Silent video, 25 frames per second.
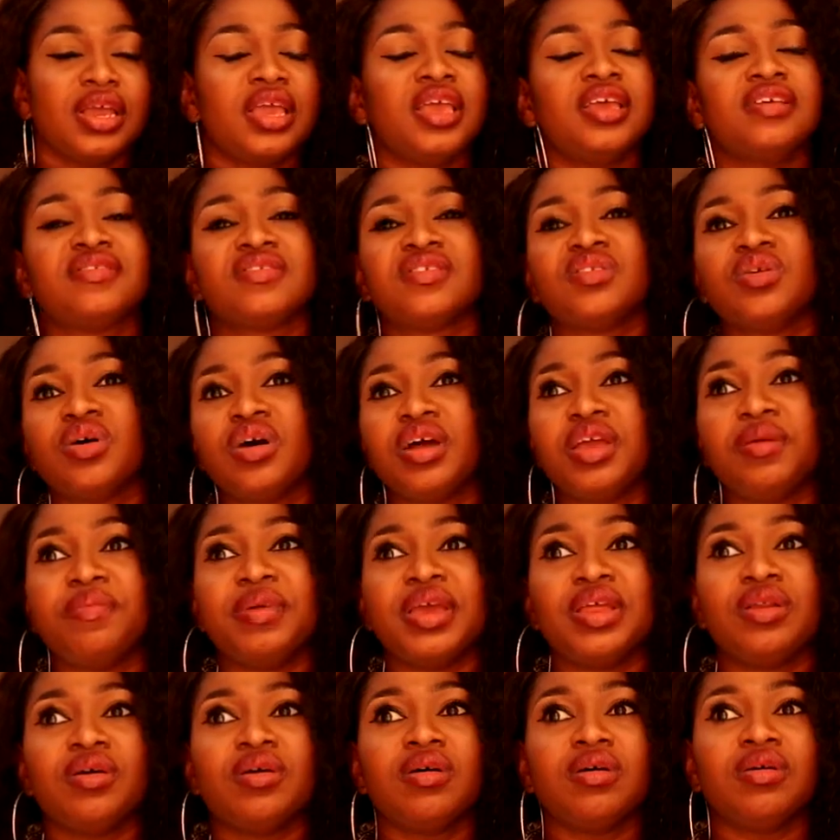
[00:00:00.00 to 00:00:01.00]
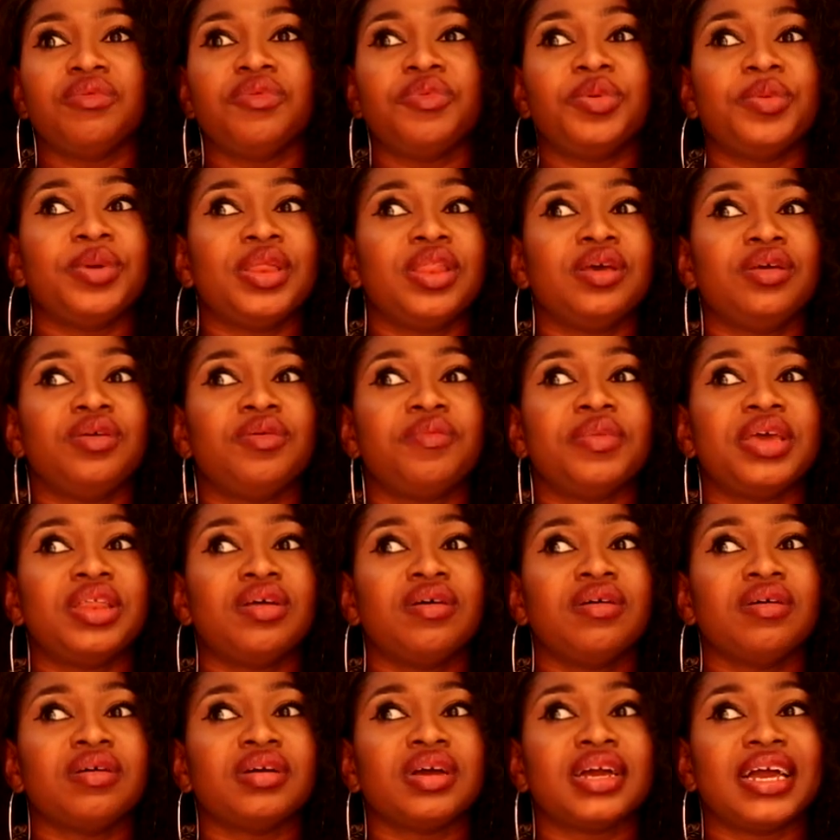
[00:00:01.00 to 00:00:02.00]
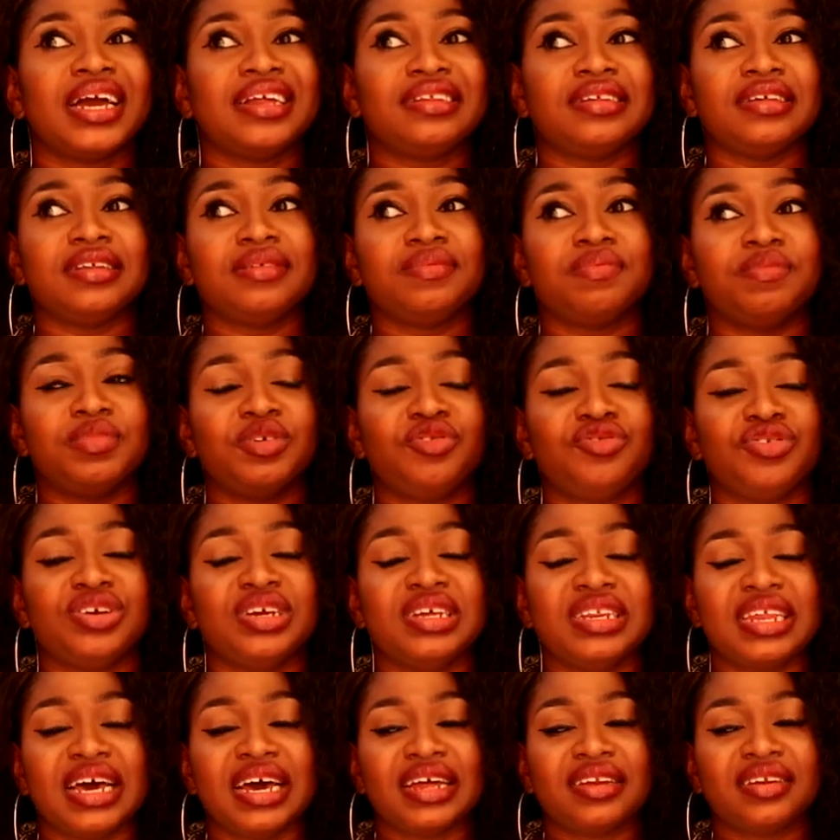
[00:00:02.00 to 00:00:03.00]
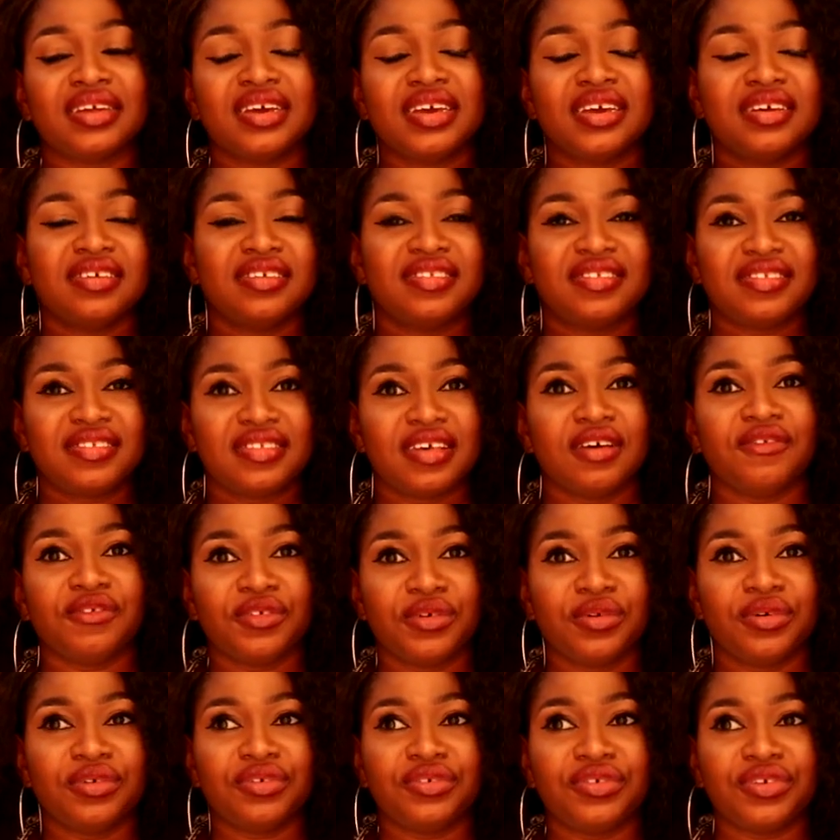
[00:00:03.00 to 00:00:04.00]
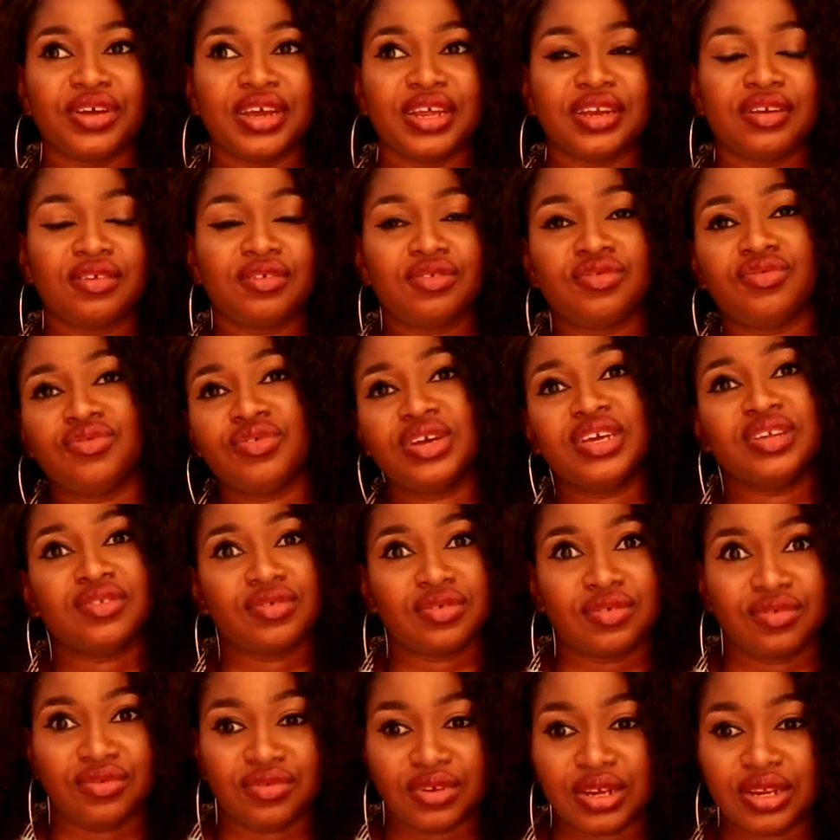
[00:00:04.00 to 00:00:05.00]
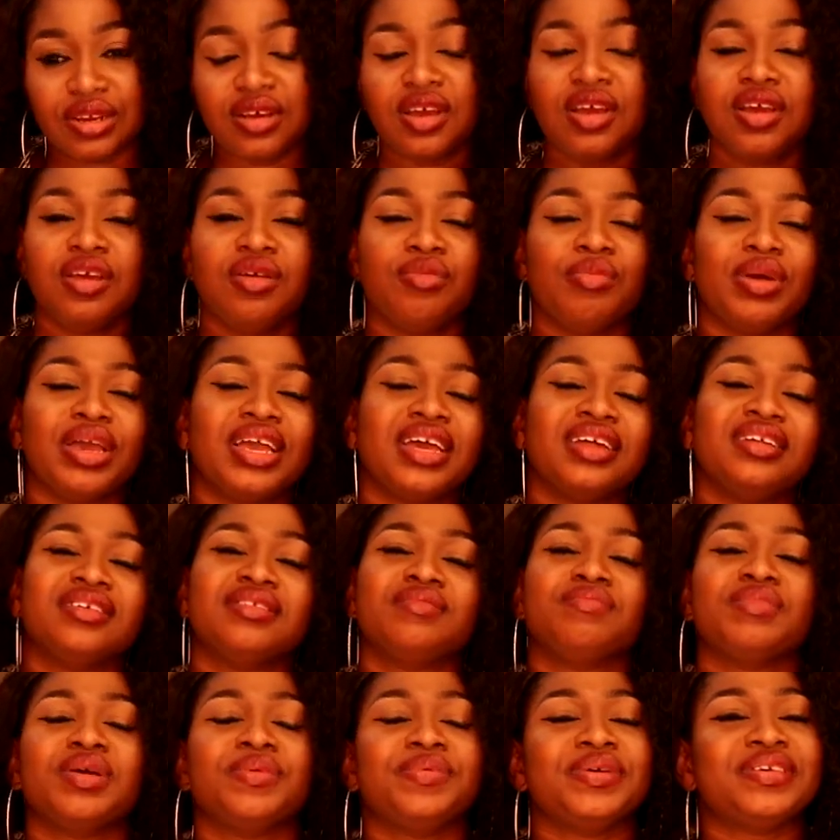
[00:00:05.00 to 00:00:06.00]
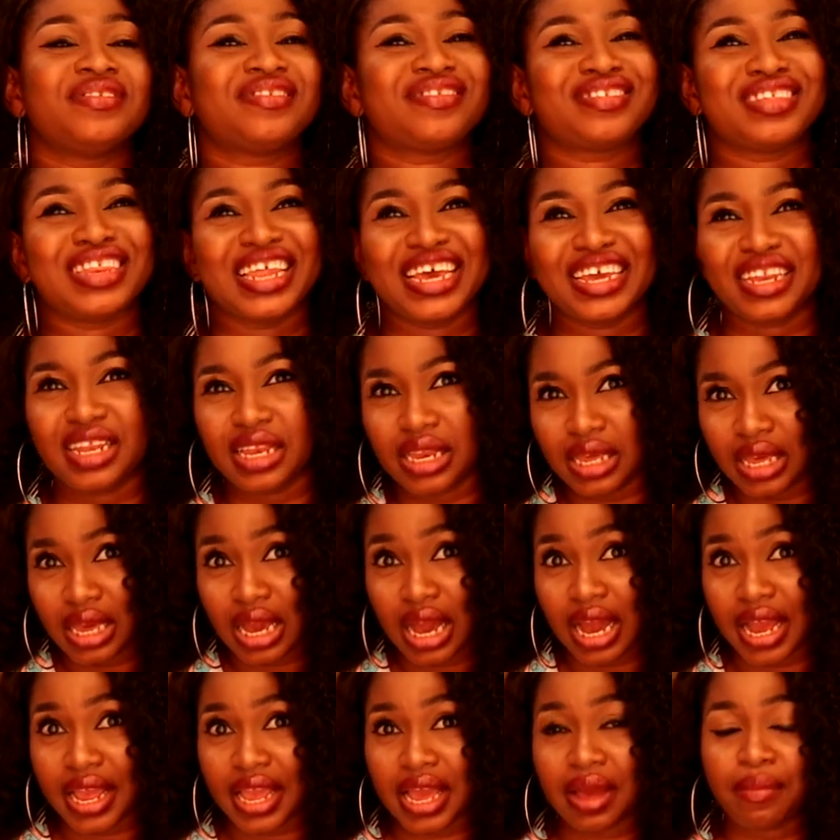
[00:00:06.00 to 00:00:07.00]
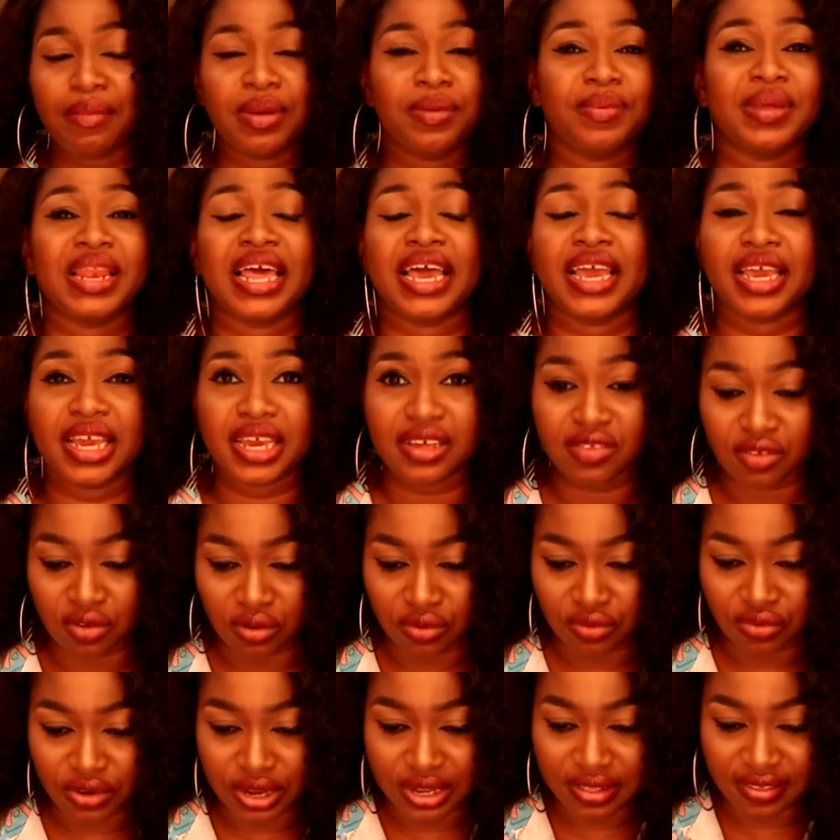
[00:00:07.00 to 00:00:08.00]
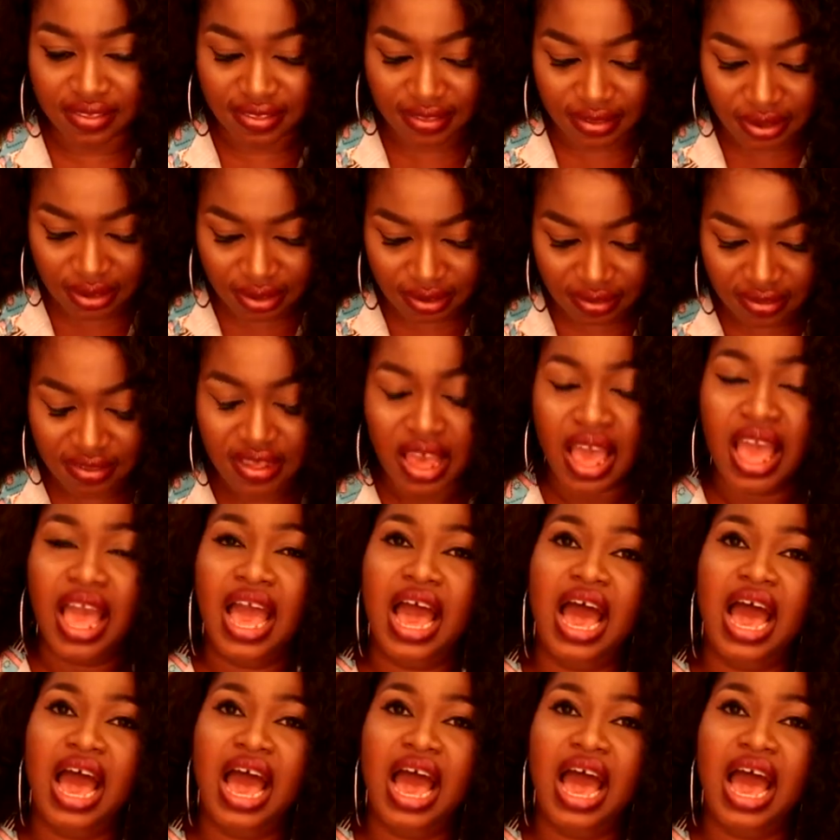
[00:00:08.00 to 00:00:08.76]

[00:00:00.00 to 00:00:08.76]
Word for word: It's not, it may not, you may, you may not get it between that seven hundred to eight hundred. You may get it maybe slightly higher, maybe like eight hundred cedis.